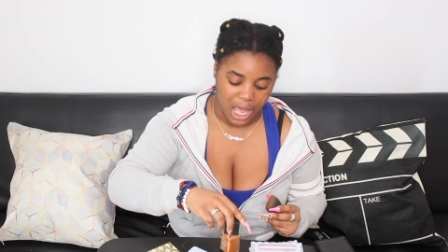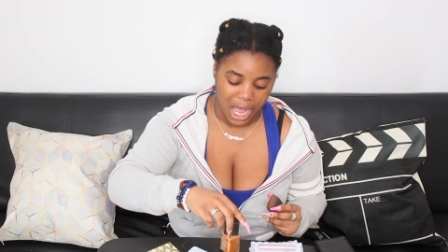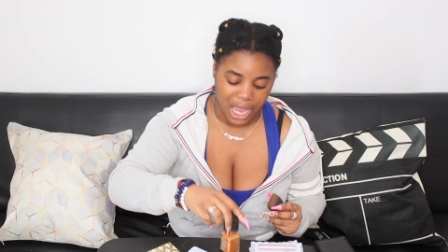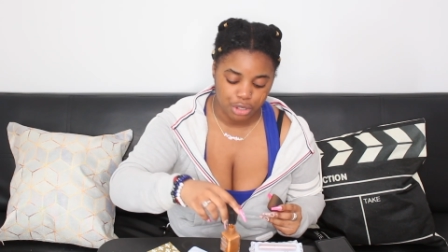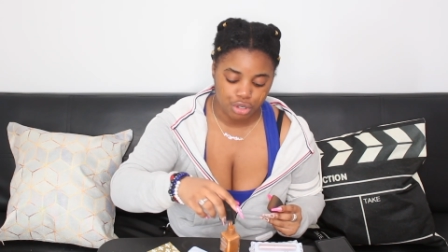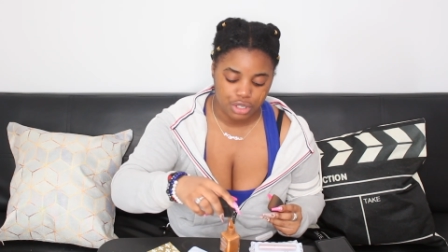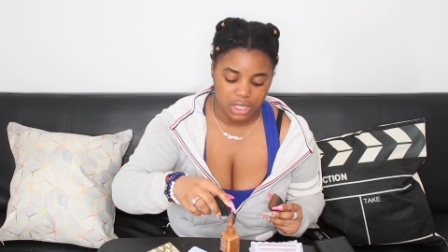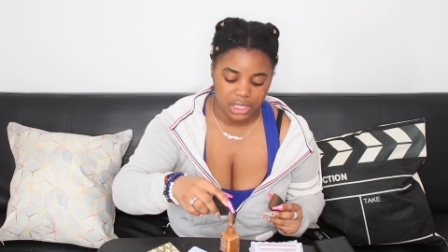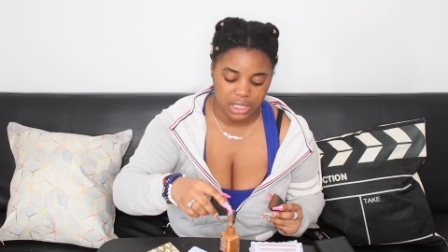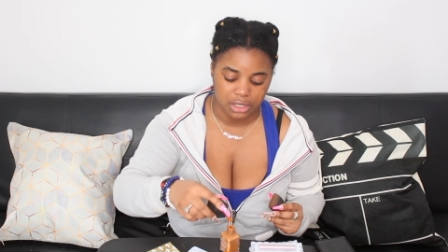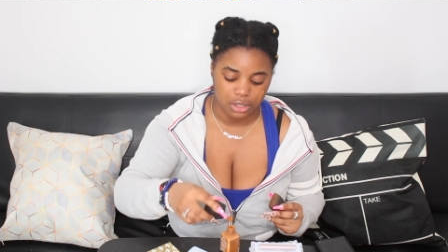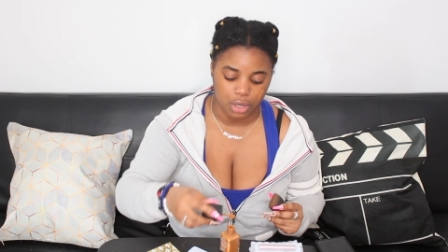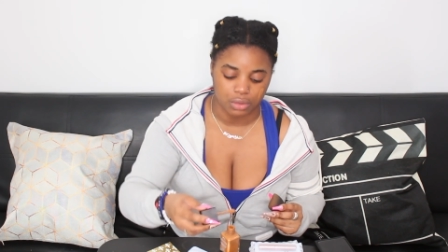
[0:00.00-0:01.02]
I
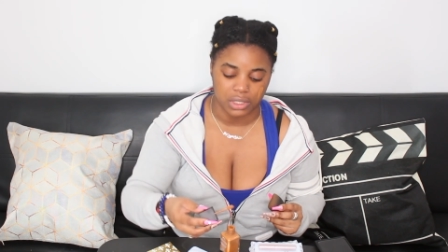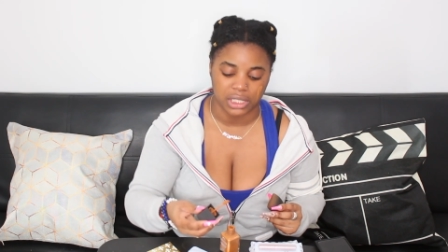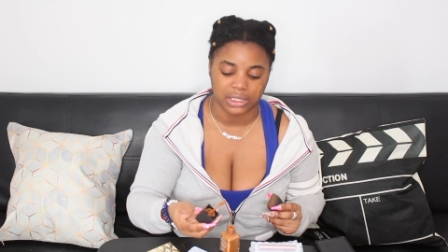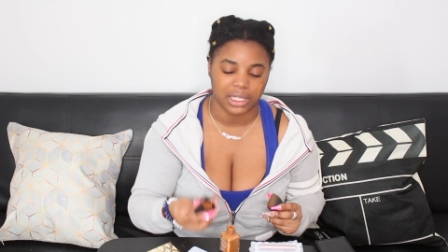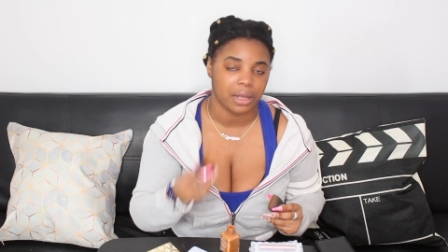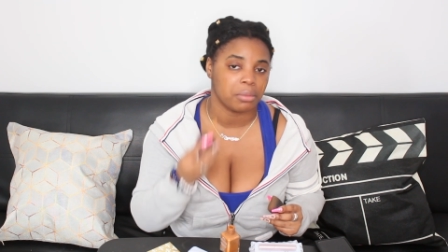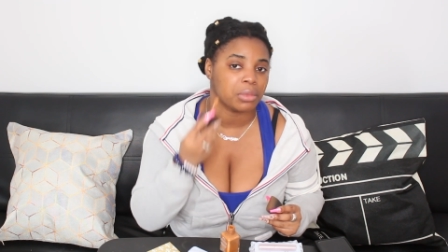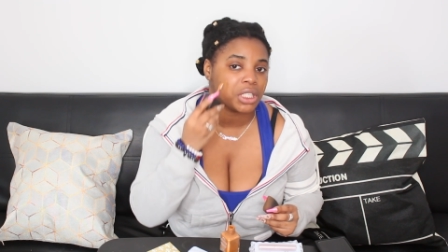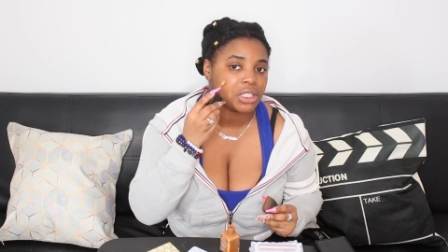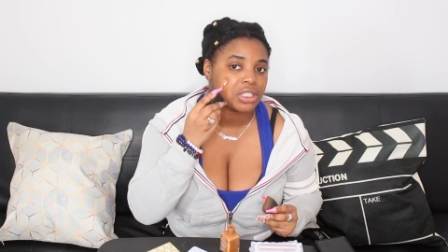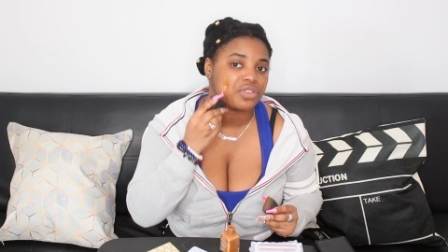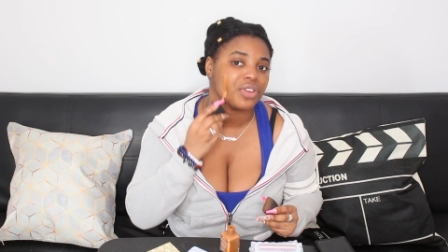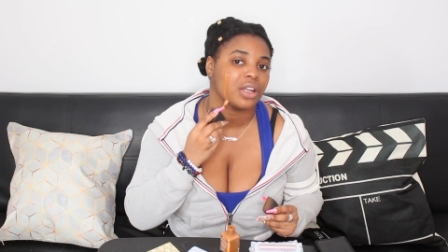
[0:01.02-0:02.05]
usually don't need that
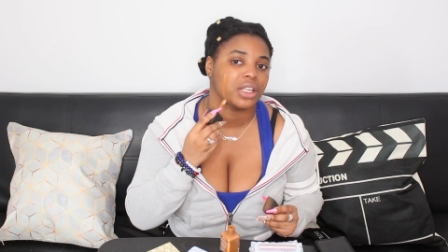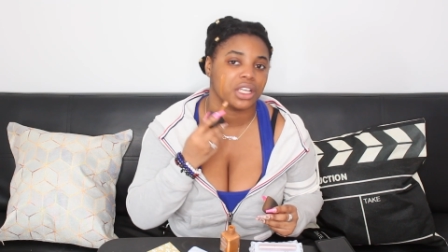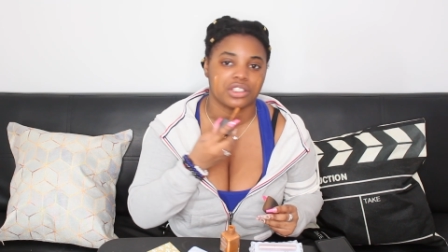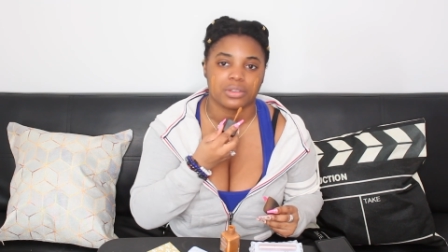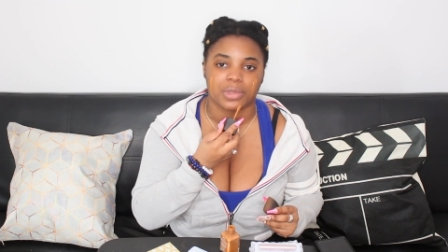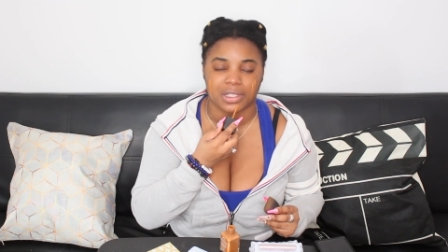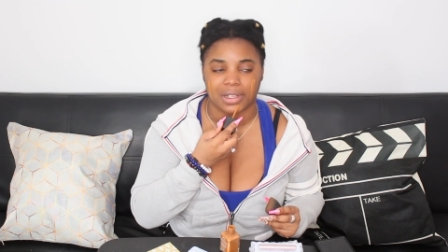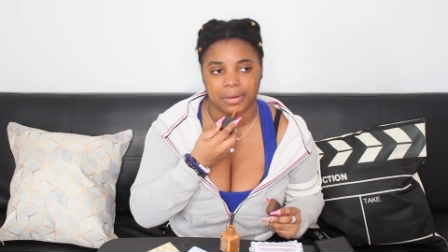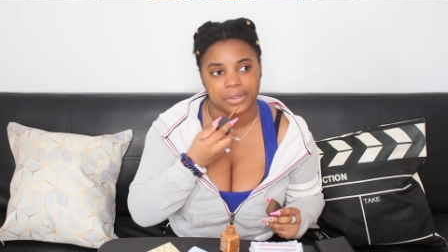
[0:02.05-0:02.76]
much foundation because I